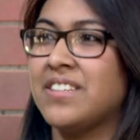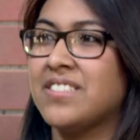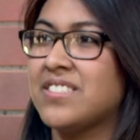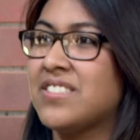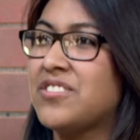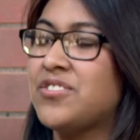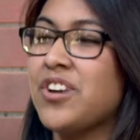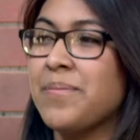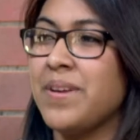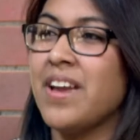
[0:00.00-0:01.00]
just
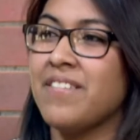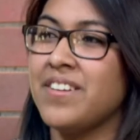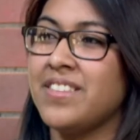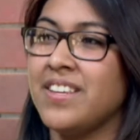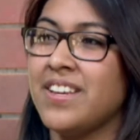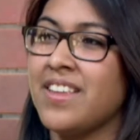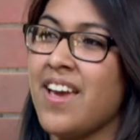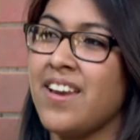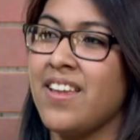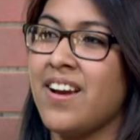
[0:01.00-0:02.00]
dropping everything in
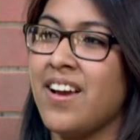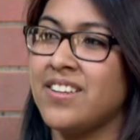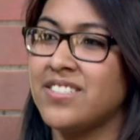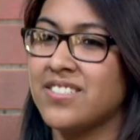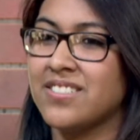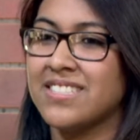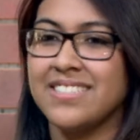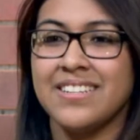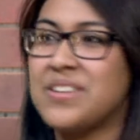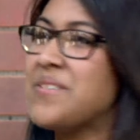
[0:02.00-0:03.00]
Kenya and just
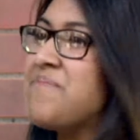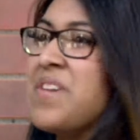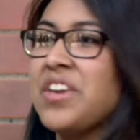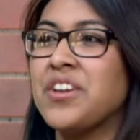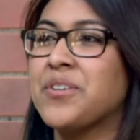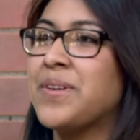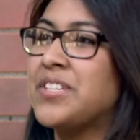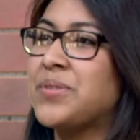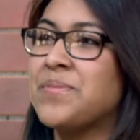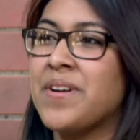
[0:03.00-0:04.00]
making your way
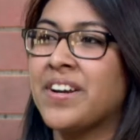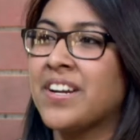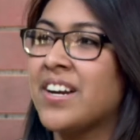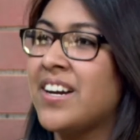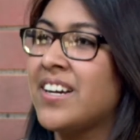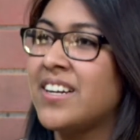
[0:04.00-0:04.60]
to America?